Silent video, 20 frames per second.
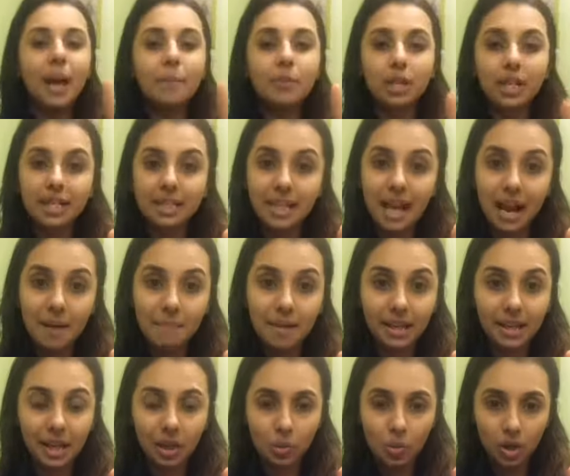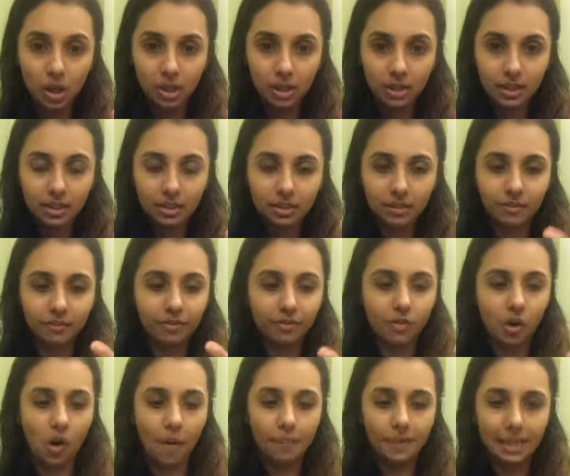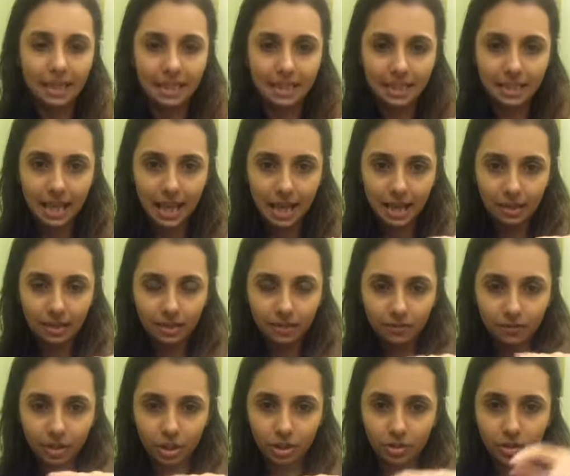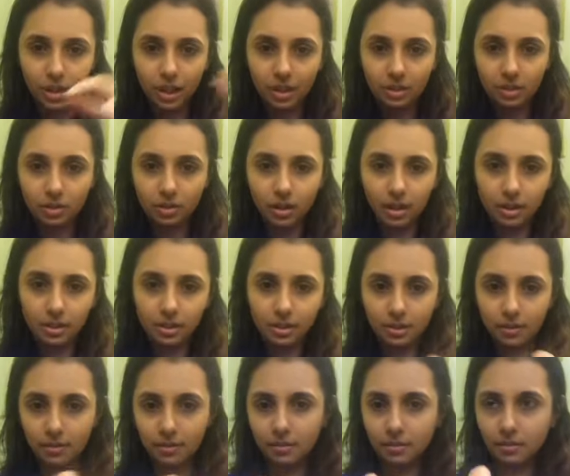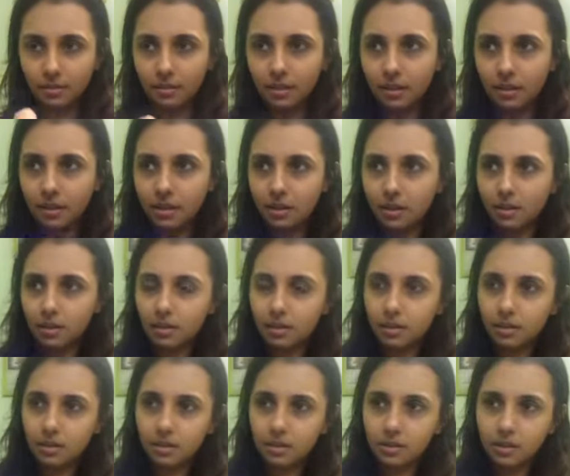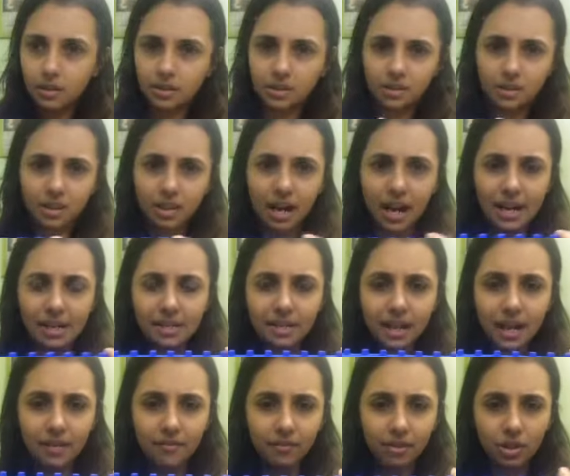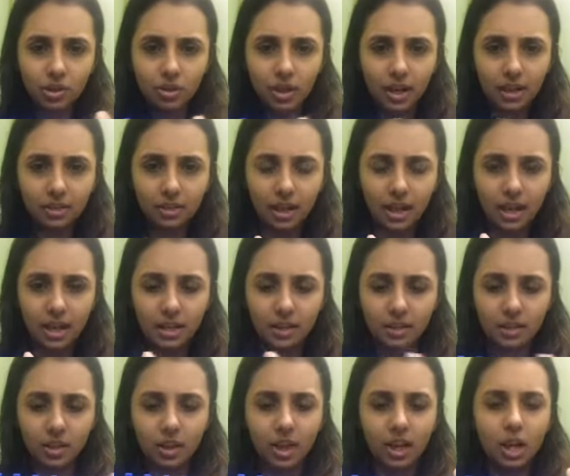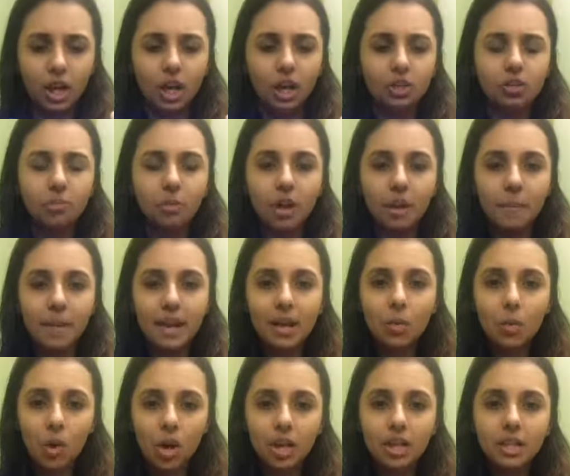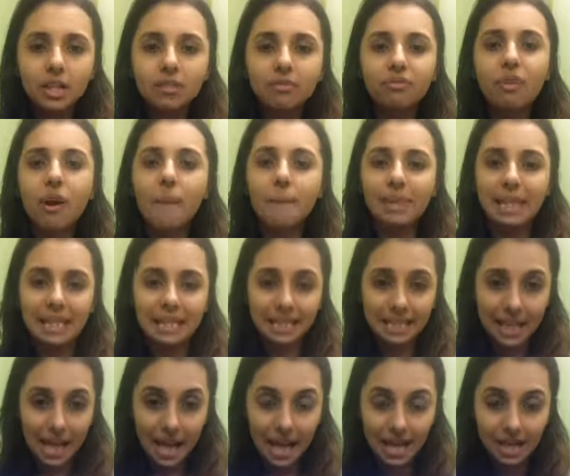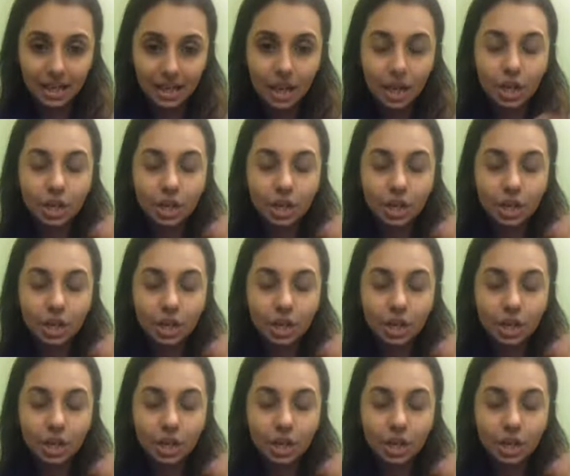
I'm gonna start making words from this side for you guys, so you guys can. This is this is the right side for you guys, right? Okay. I'm gonna make words from this side.